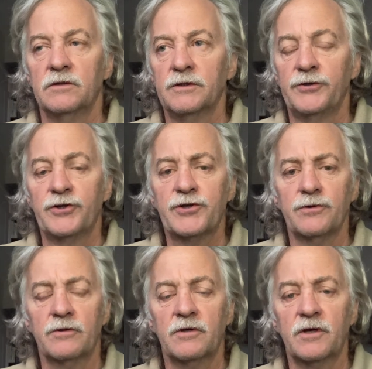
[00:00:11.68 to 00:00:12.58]
additional
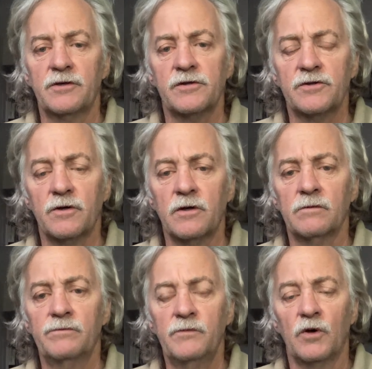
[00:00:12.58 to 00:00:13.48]
things. It's all
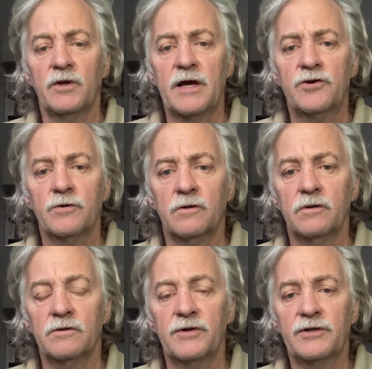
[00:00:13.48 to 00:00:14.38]
natural
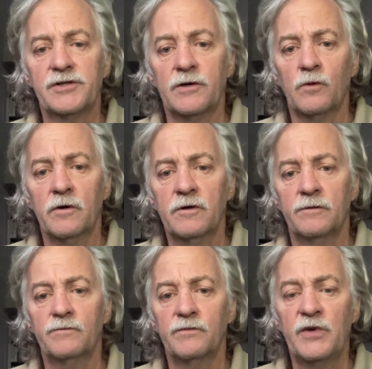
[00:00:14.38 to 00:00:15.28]
things that were
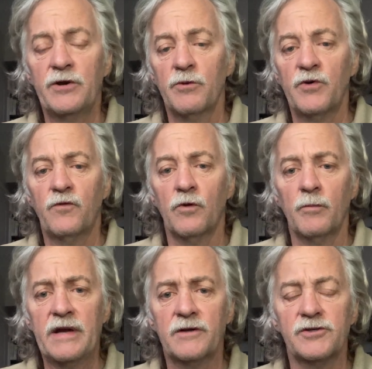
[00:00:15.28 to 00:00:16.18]
here before
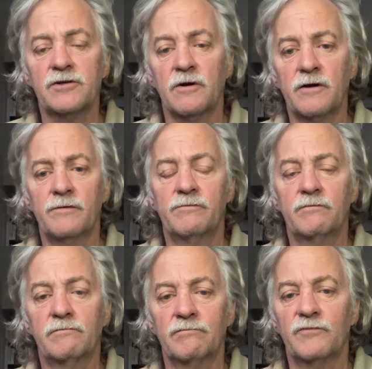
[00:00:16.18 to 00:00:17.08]
man started
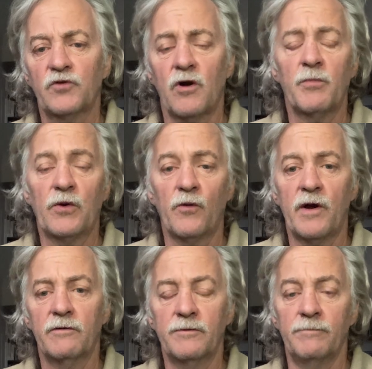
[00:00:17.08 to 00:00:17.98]
tromping
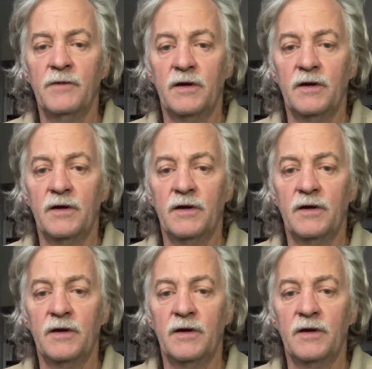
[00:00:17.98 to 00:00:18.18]
around and